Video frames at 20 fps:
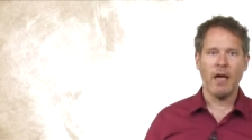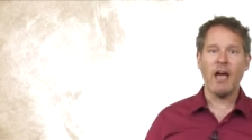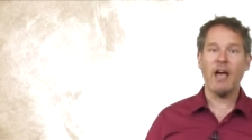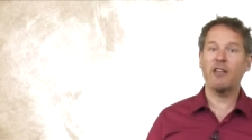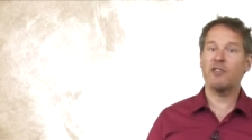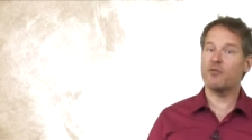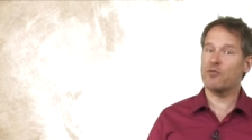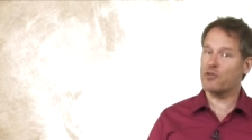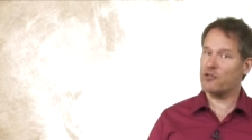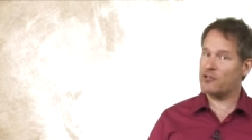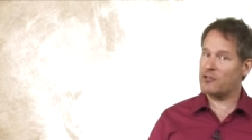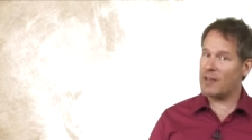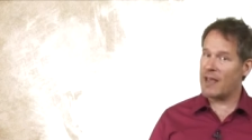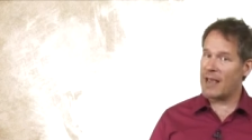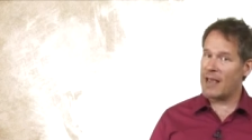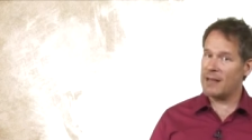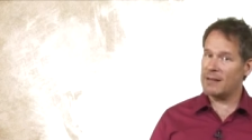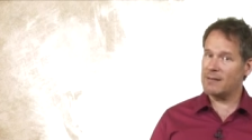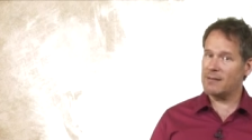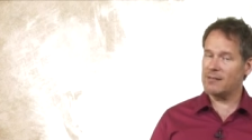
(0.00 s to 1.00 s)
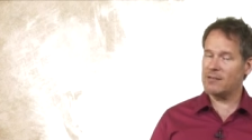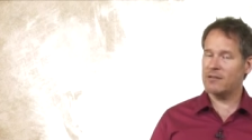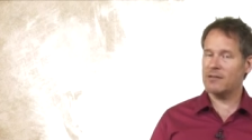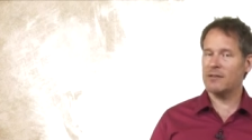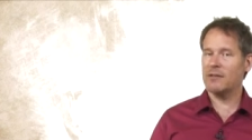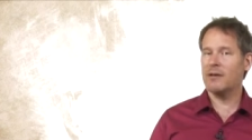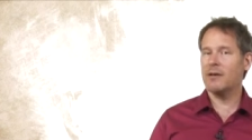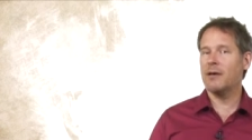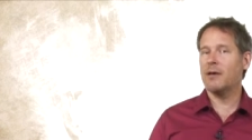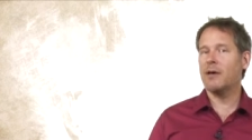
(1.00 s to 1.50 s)
As for stains,
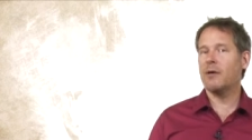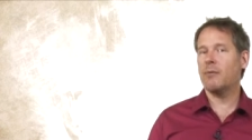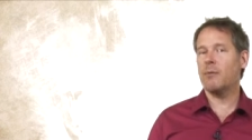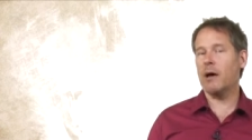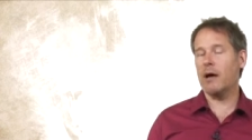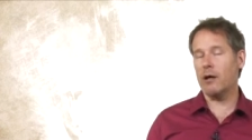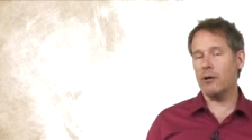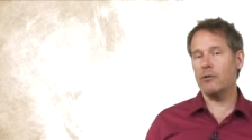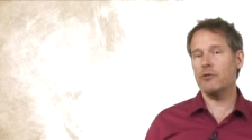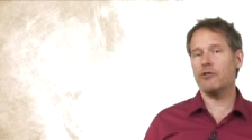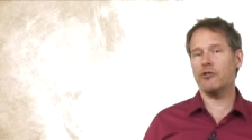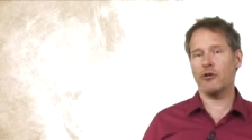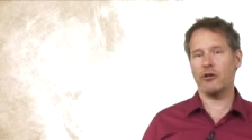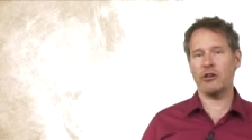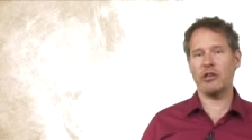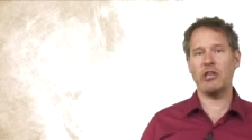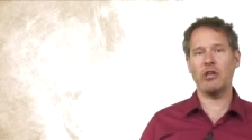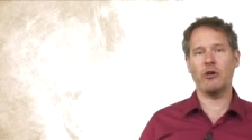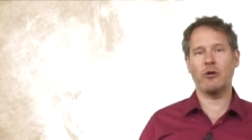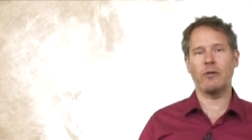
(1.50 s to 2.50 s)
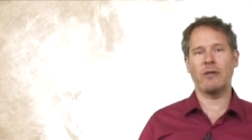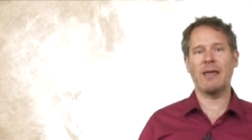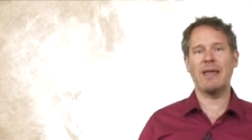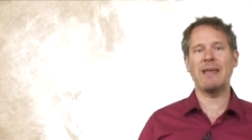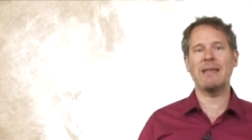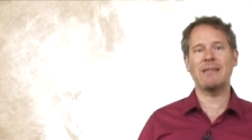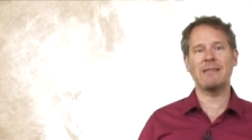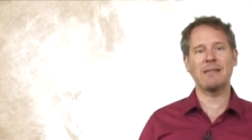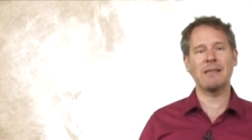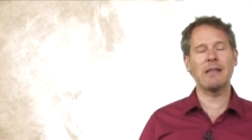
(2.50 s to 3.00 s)
well, Don Quixote
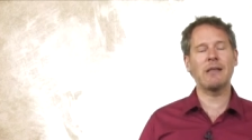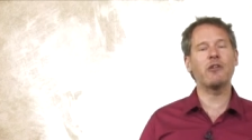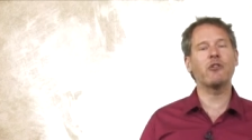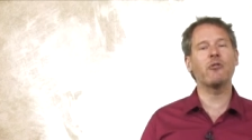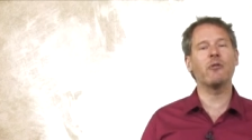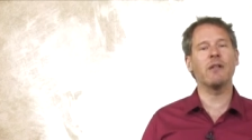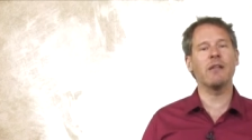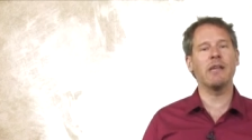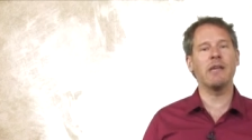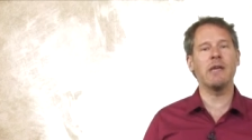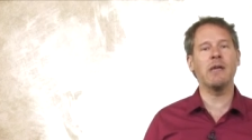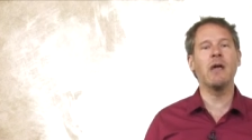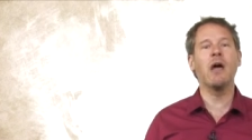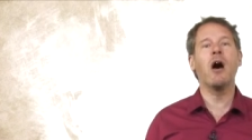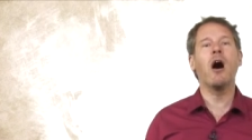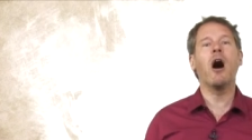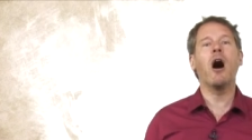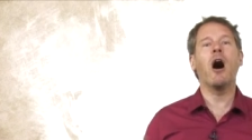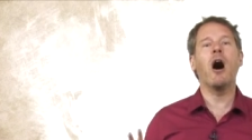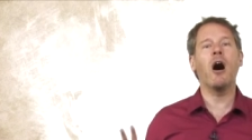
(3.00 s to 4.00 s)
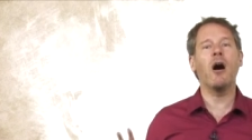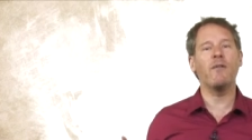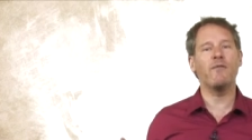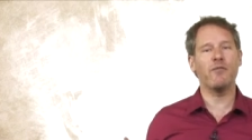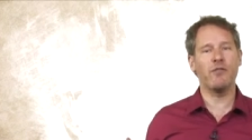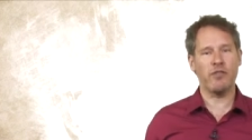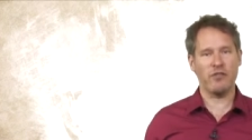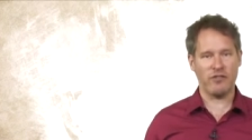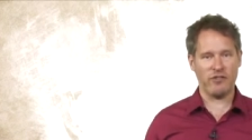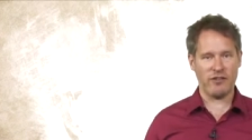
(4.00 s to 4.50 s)
is literally
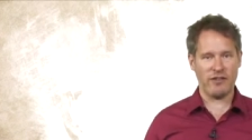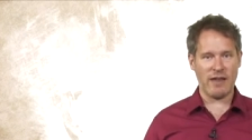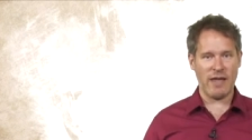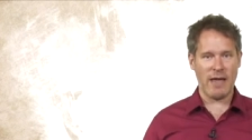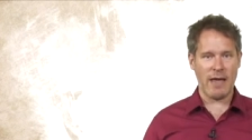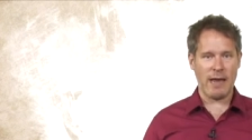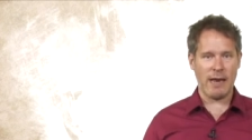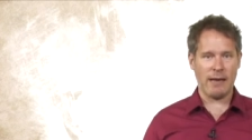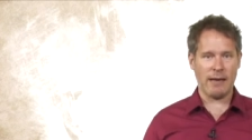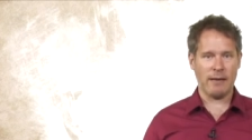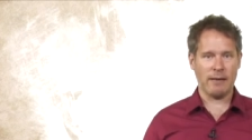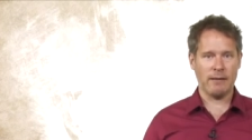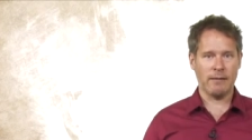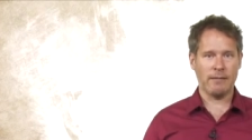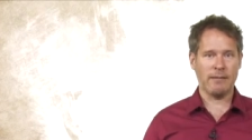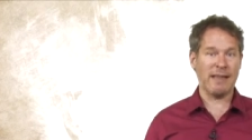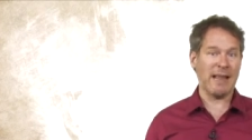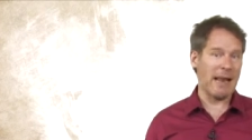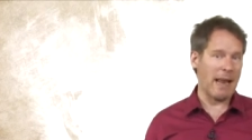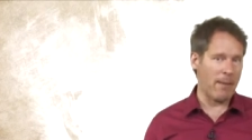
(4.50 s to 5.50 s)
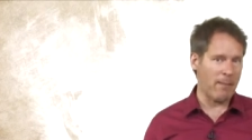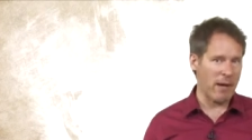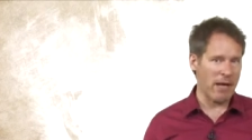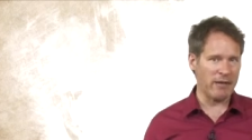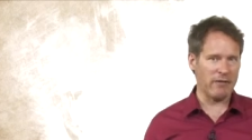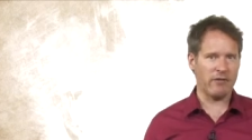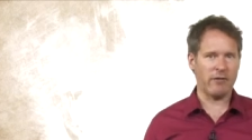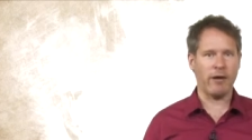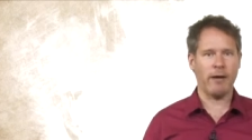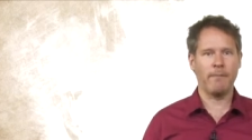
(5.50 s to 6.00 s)
of the stain, de la
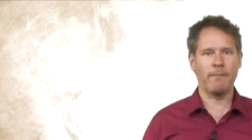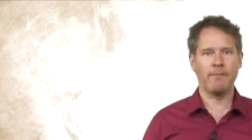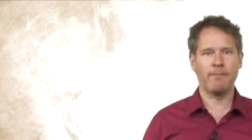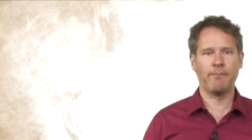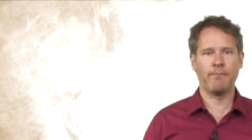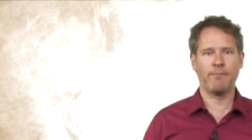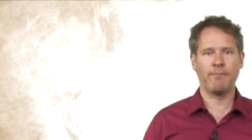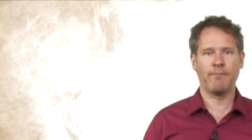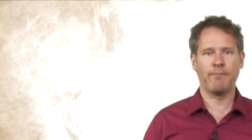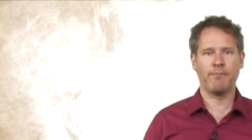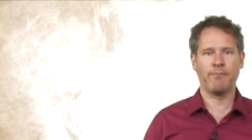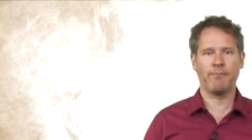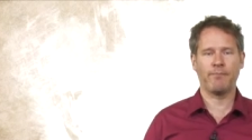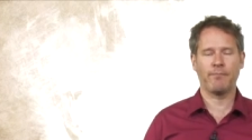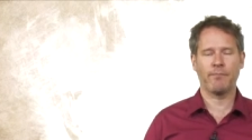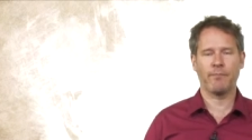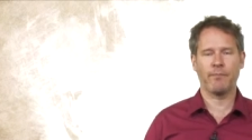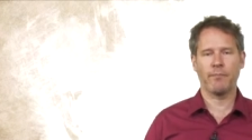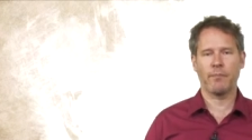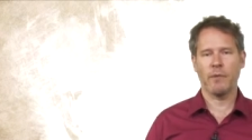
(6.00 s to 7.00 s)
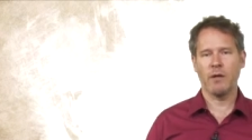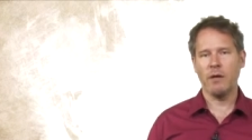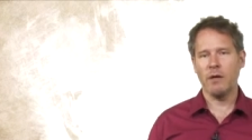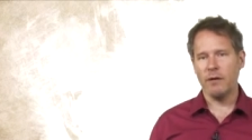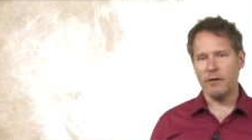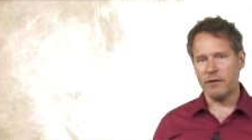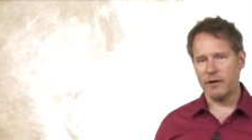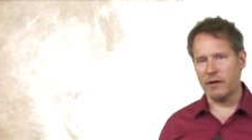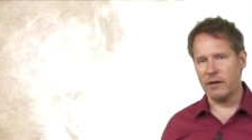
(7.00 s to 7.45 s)
mancha. To